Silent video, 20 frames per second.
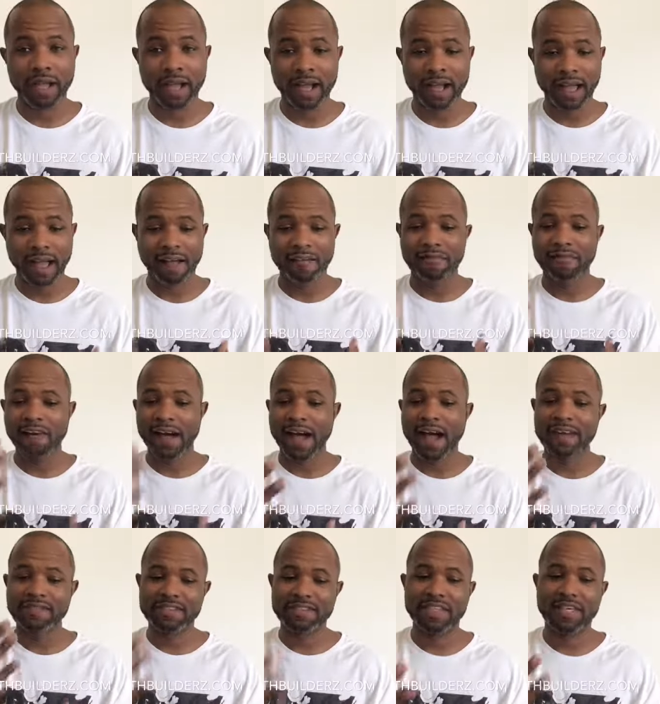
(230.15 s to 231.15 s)
I got
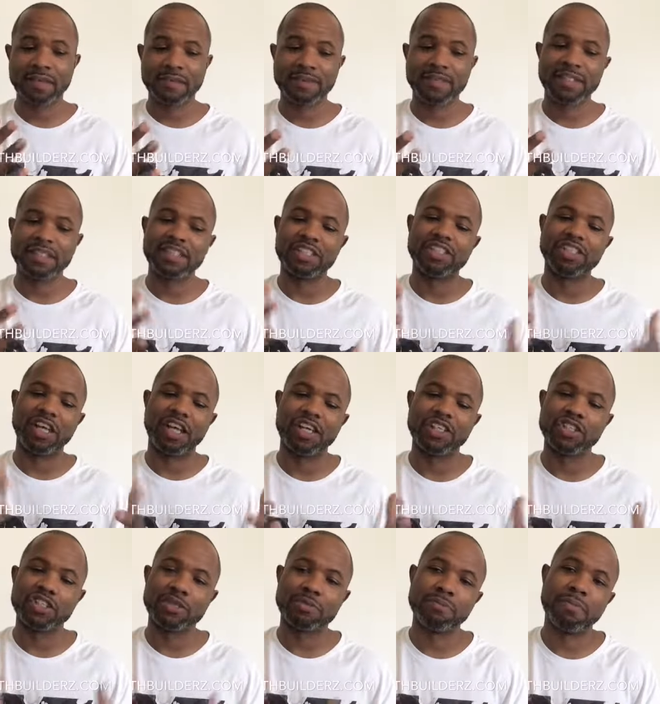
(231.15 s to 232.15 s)
5 tips to
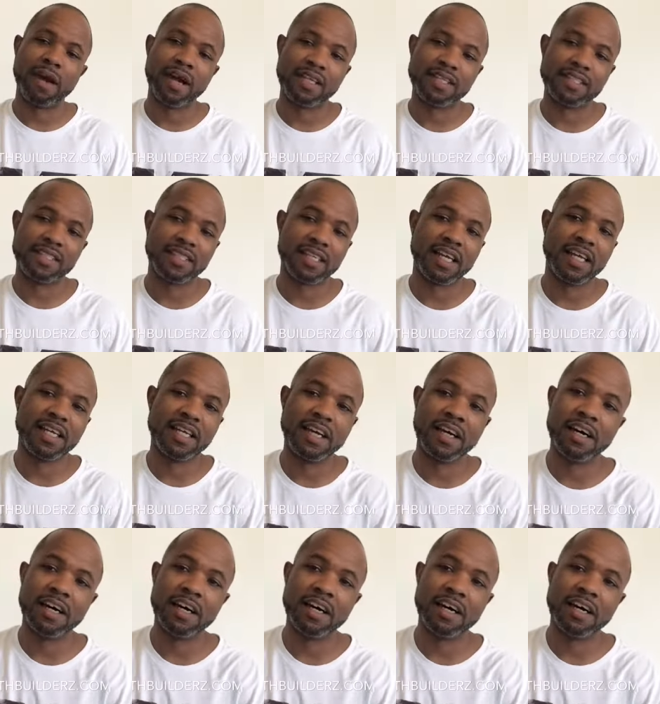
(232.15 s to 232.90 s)
change your mindset